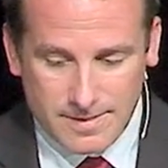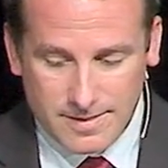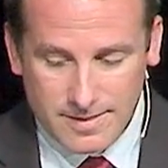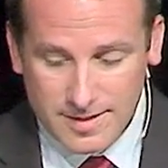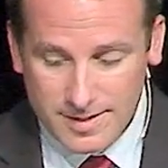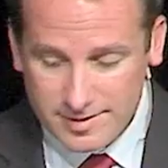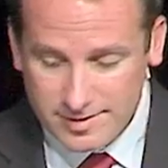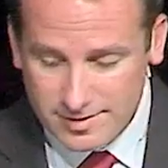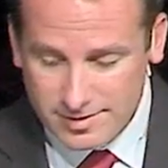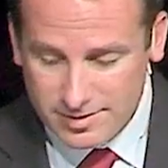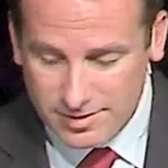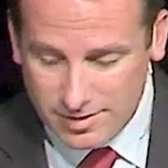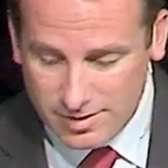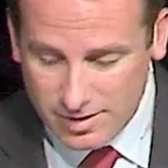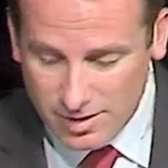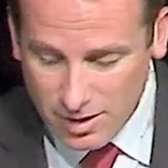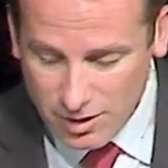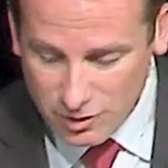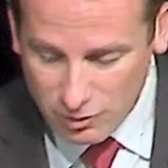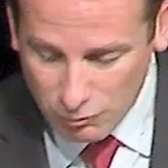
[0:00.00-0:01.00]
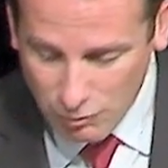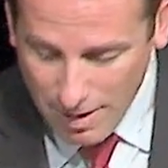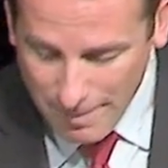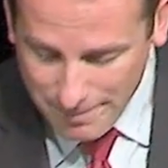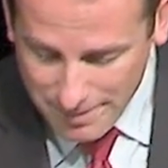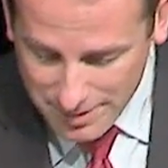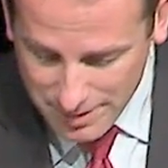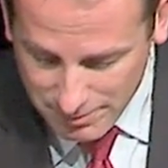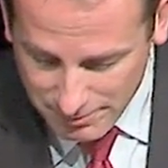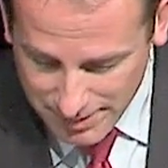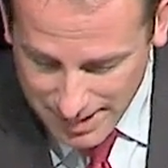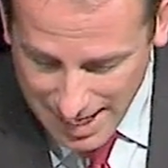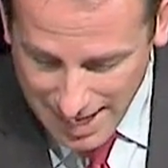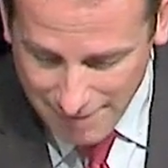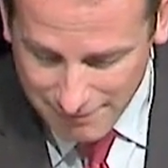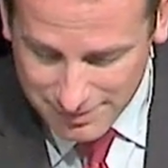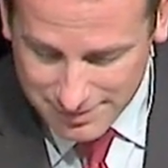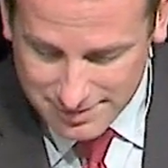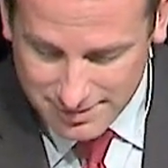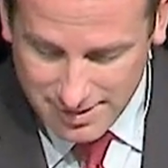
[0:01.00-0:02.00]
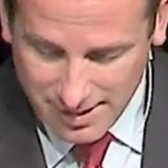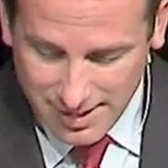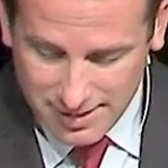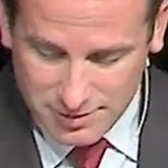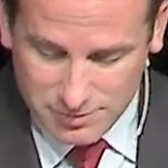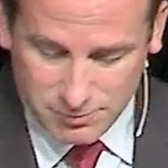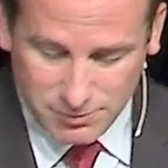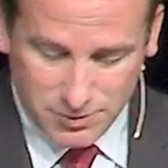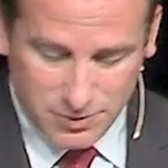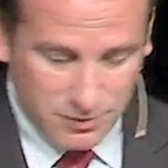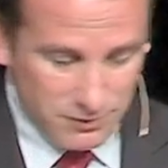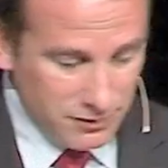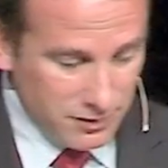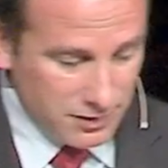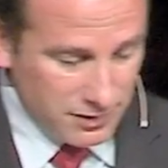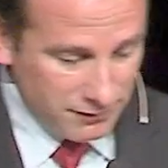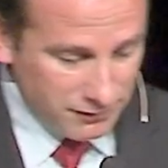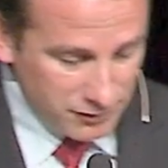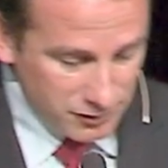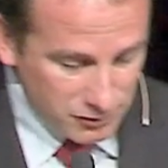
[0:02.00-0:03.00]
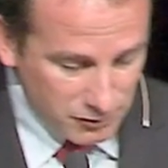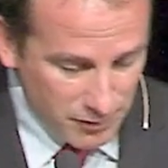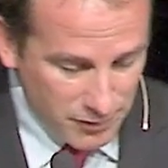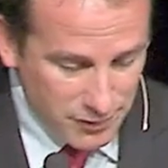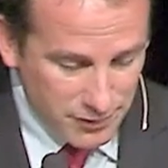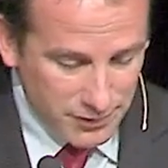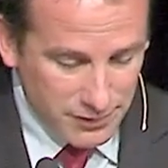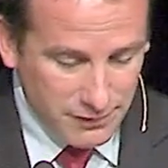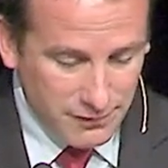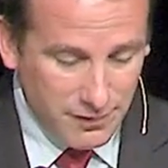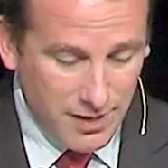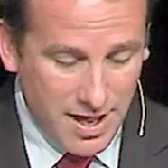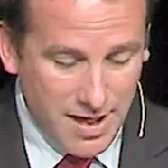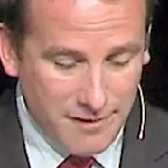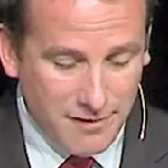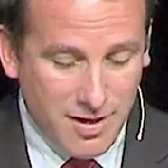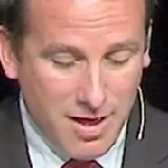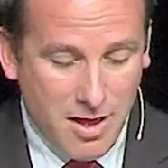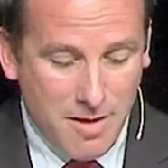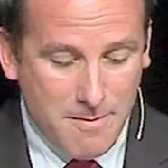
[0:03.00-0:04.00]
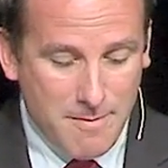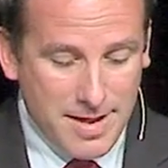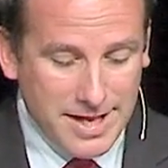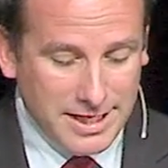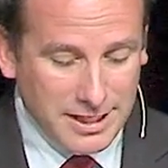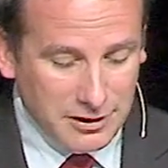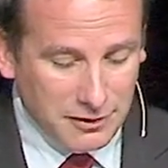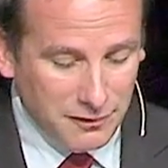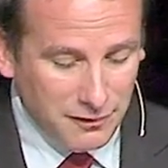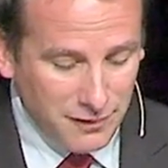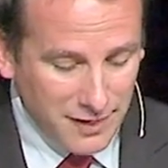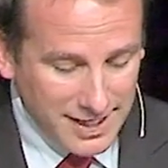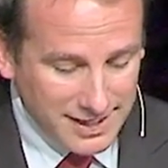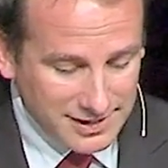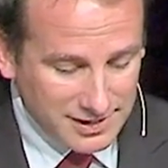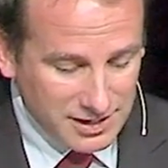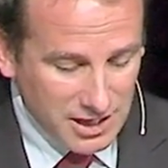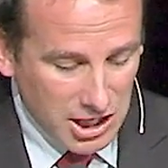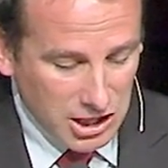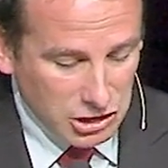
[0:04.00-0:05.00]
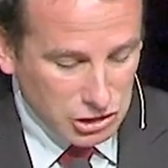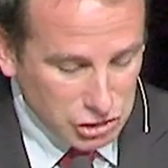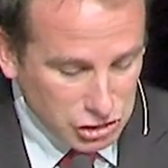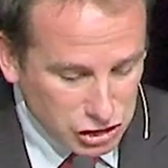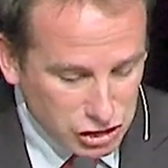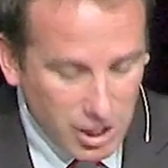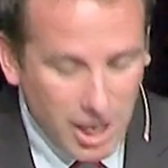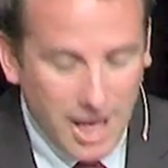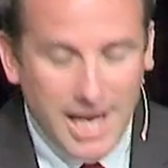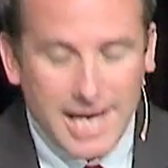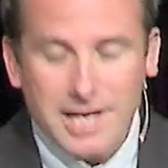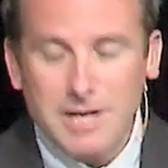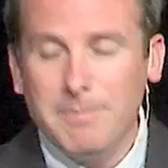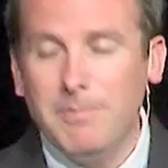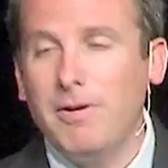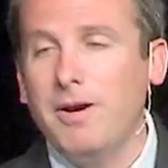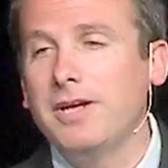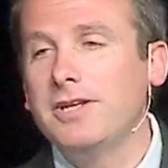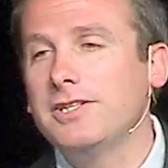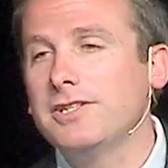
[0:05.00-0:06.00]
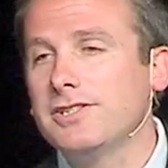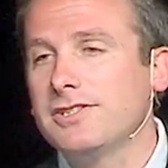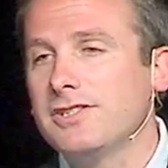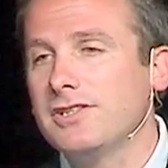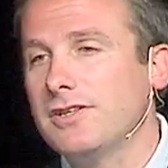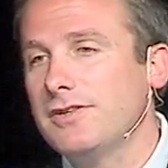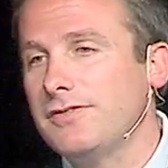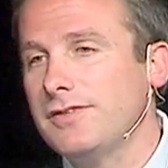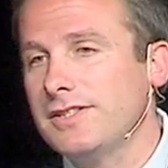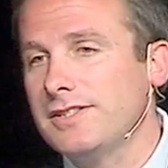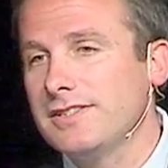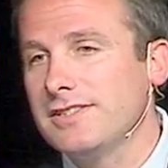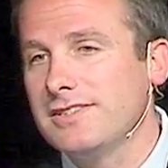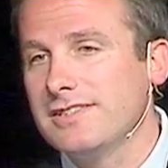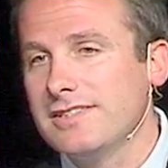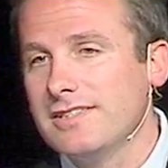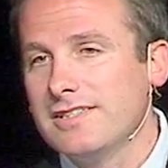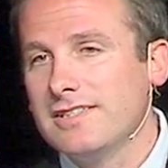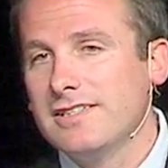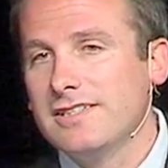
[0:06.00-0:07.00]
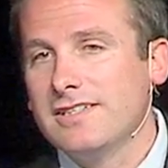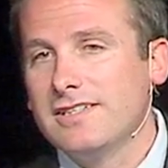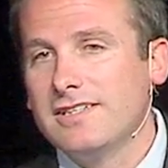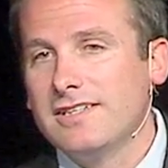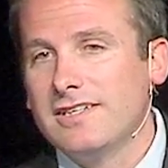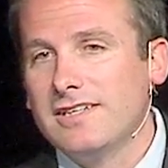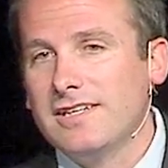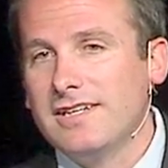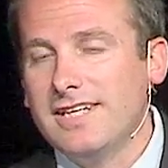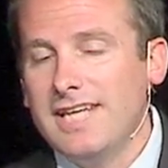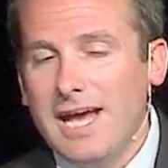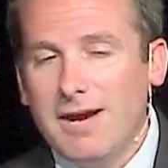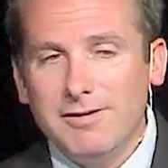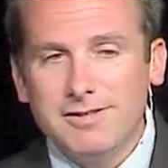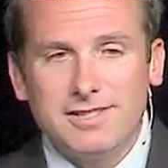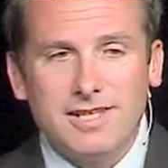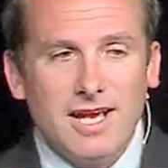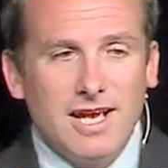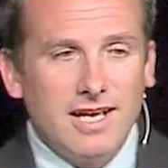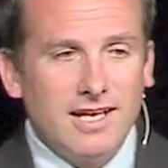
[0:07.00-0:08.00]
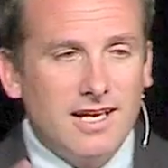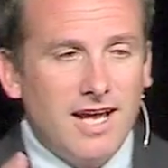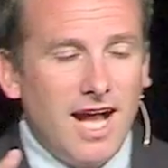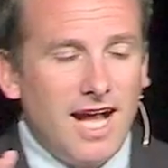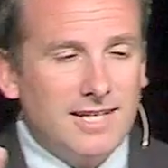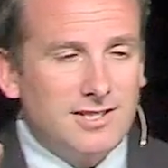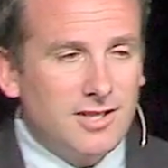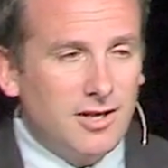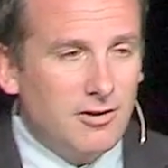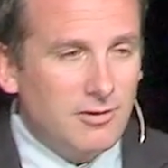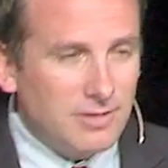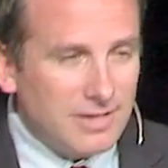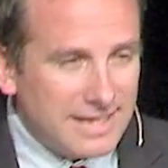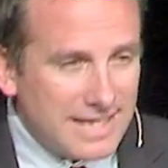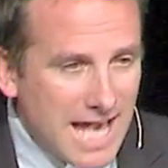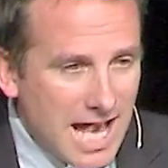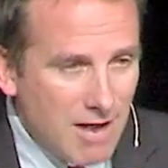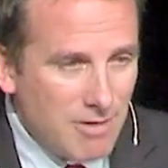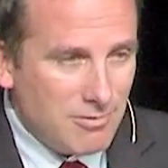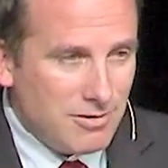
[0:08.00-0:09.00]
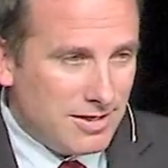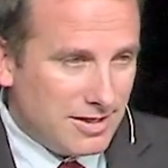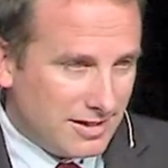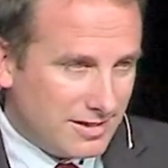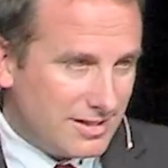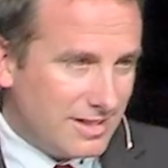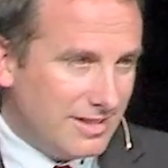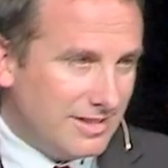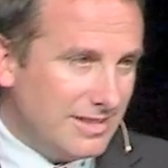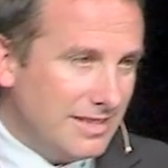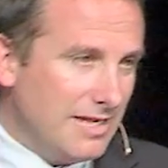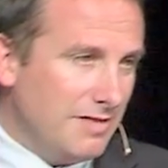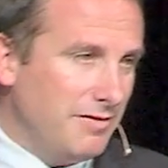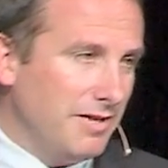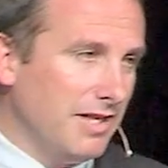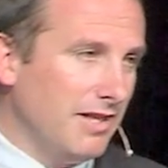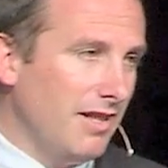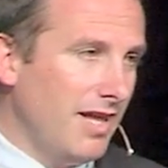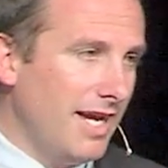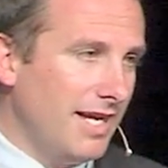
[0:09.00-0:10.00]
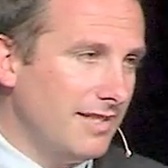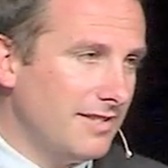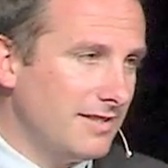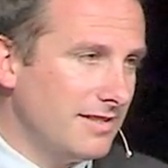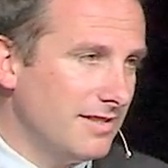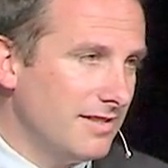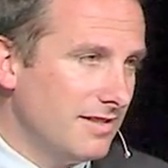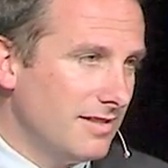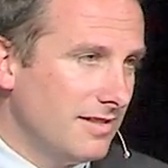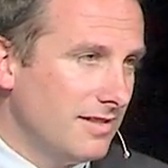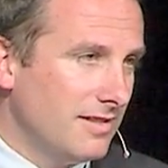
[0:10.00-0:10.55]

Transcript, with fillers: This is the, the weapon that we have. It's God's word. Look at verse 135. Make your face shine upon your servant. Now it's God's own countenance that is giving light,